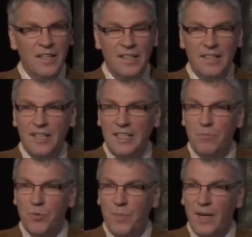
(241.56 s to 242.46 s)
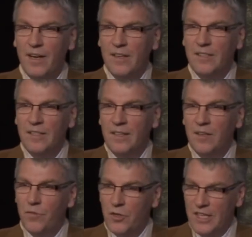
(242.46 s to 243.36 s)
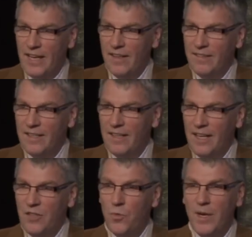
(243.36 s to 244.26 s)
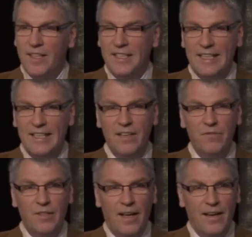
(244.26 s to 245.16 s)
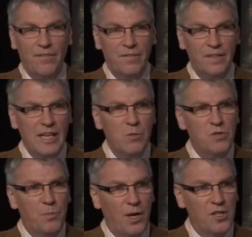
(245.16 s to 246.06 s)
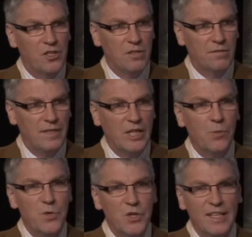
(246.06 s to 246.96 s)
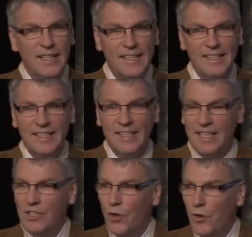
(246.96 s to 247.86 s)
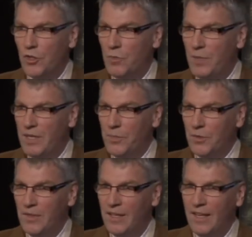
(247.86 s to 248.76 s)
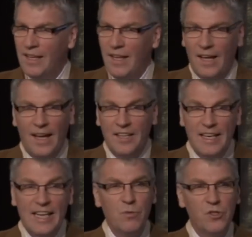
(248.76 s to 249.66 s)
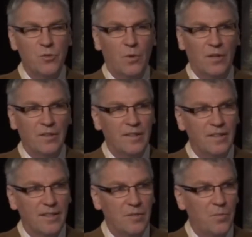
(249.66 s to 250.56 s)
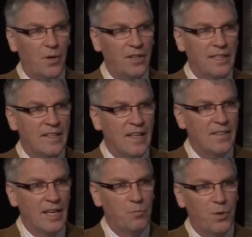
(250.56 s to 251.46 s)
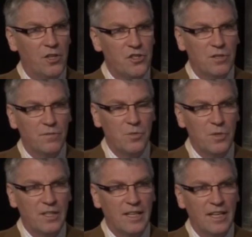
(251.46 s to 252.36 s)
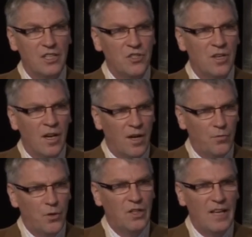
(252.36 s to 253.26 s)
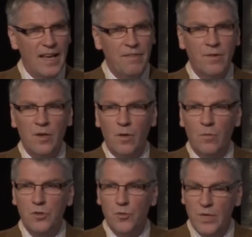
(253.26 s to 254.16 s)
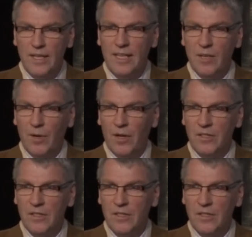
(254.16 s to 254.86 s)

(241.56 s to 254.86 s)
that he prepared for death in the way that he lived life. He was positive, he communicated, he talked to people, and he was the one that embodied that positive communication of what life was really about.